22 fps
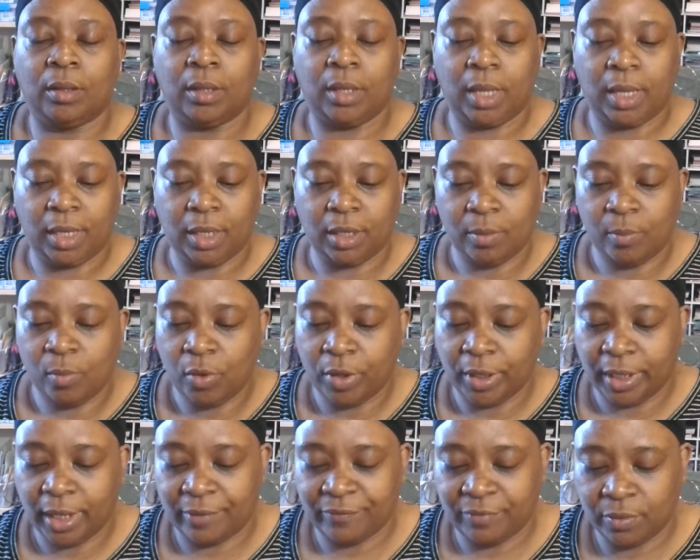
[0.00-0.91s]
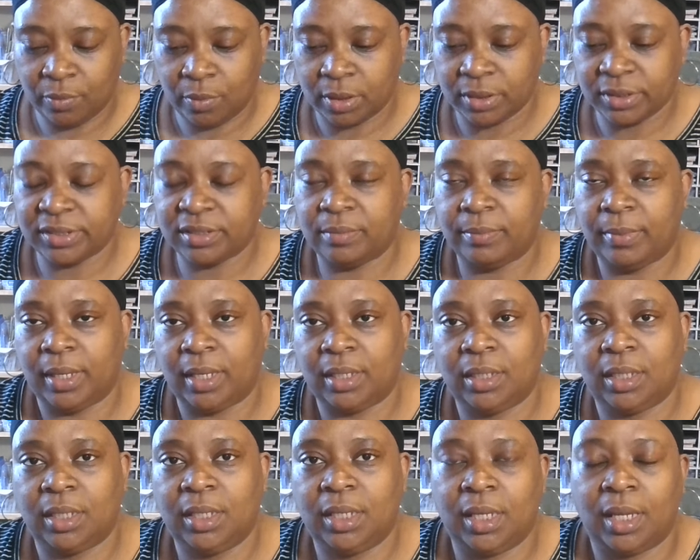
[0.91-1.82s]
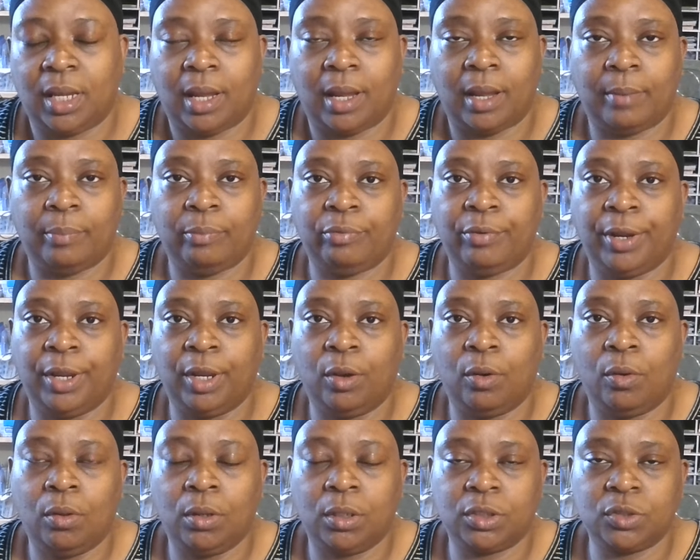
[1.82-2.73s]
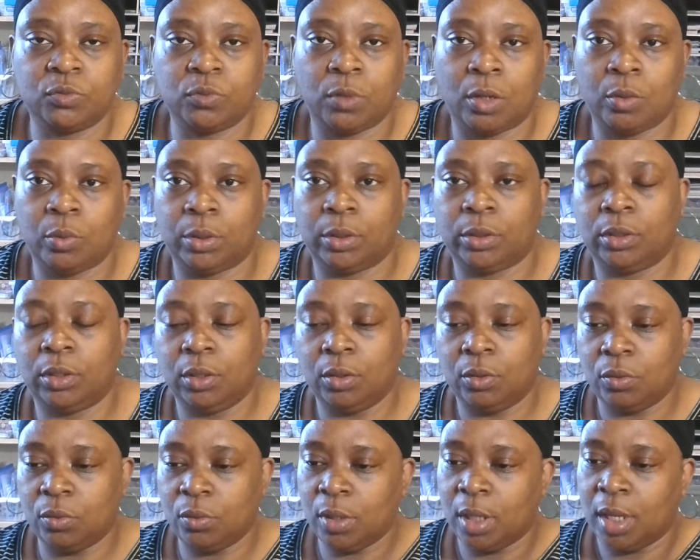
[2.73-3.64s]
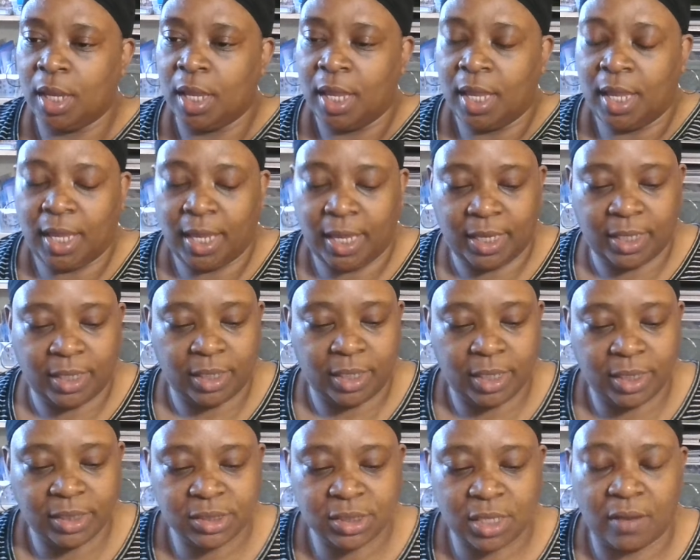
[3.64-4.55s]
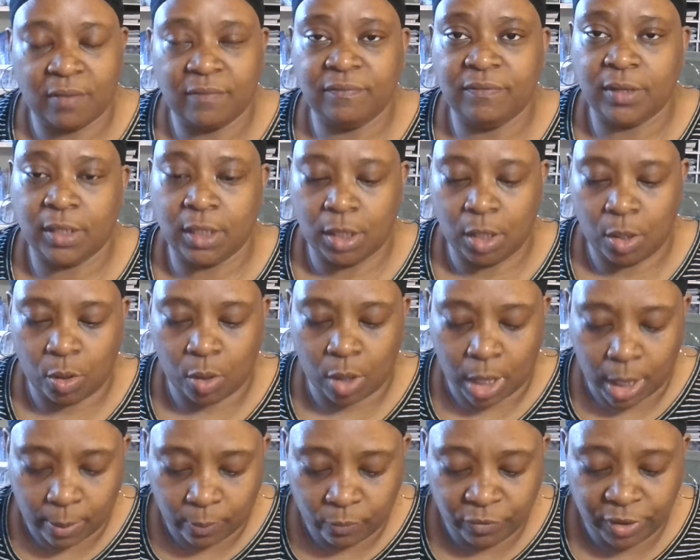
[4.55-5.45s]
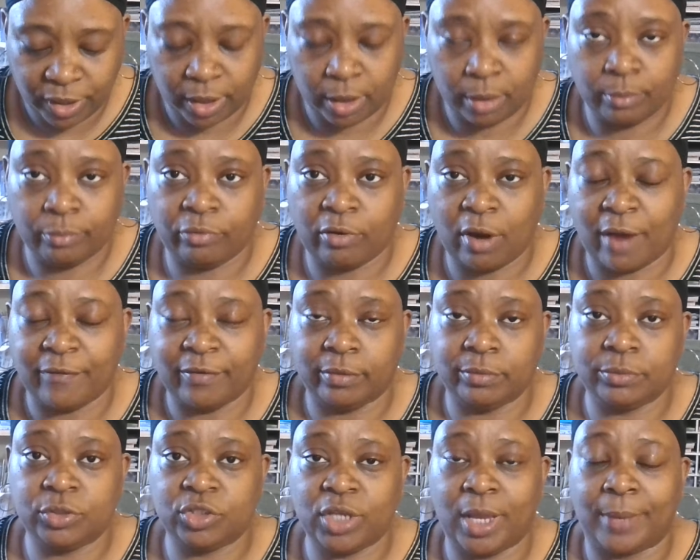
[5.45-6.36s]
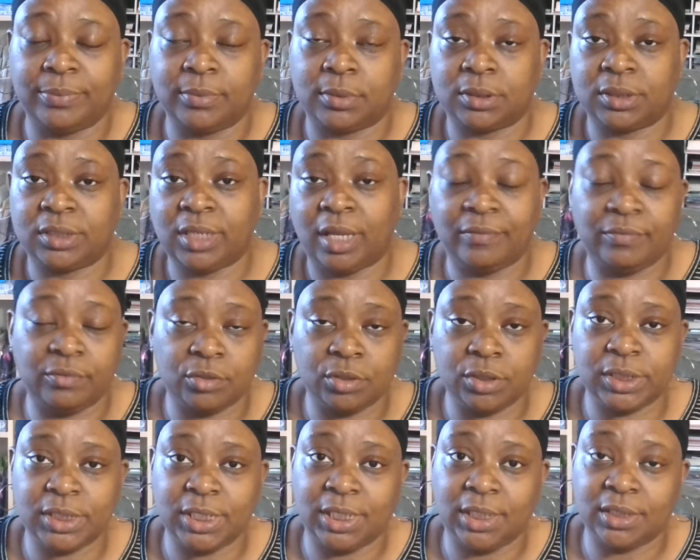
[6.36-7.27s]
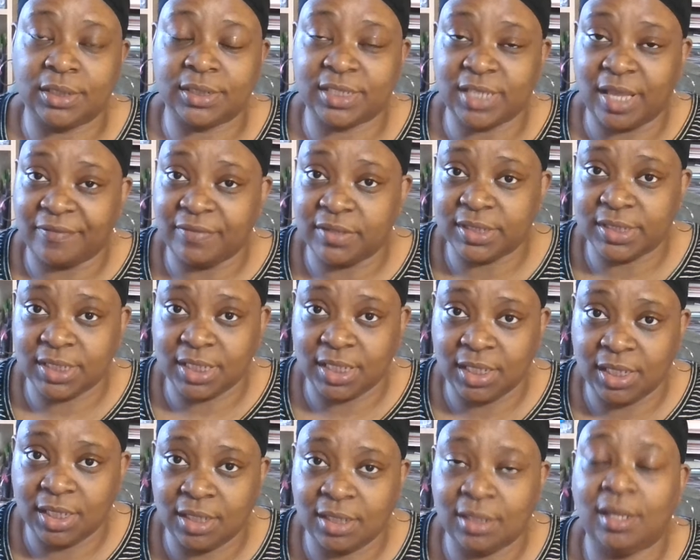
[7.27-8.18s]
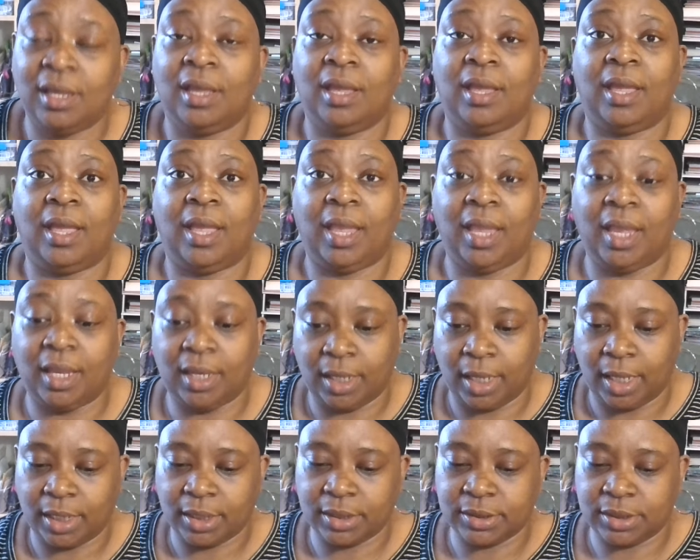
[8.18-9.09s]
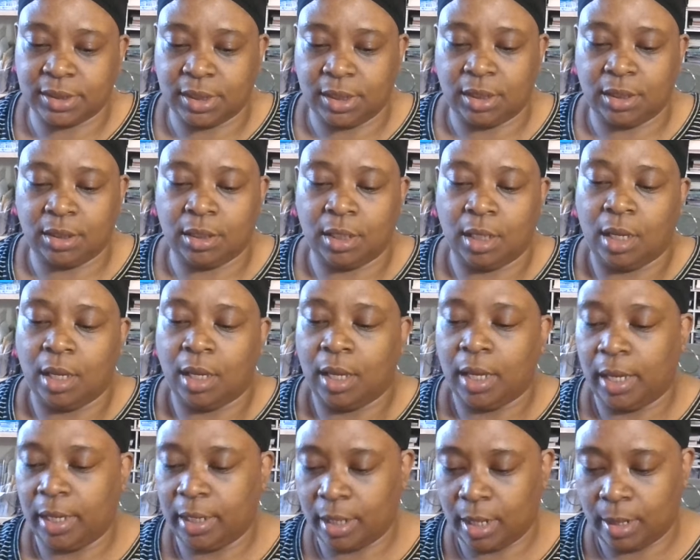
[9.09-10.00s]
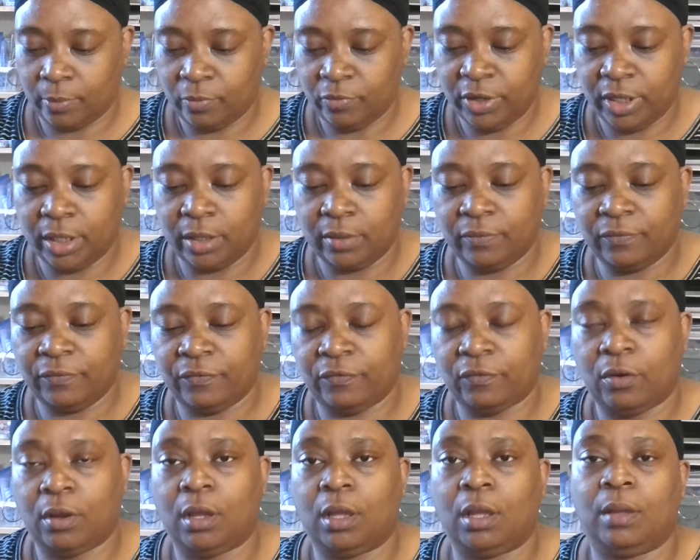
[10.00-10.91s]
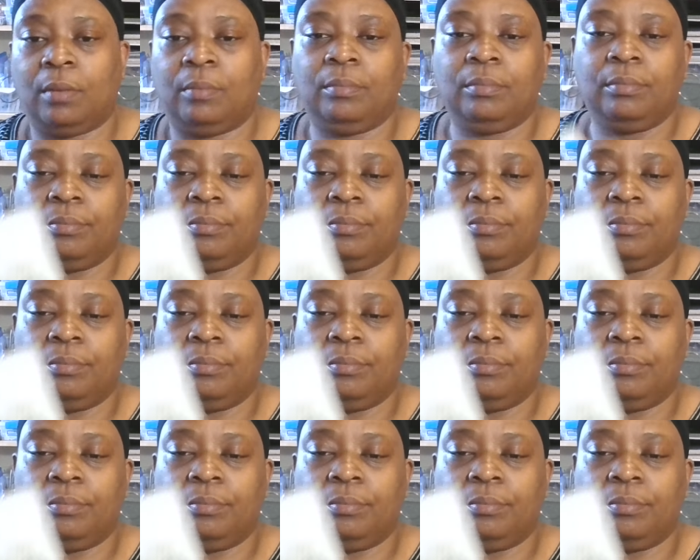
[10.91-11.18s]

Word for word: Okay, good morning everyone, Samantha here. I pray all is well with you. In this video, I'm reading Proverbs chapter 17 and 18. And I'm reading from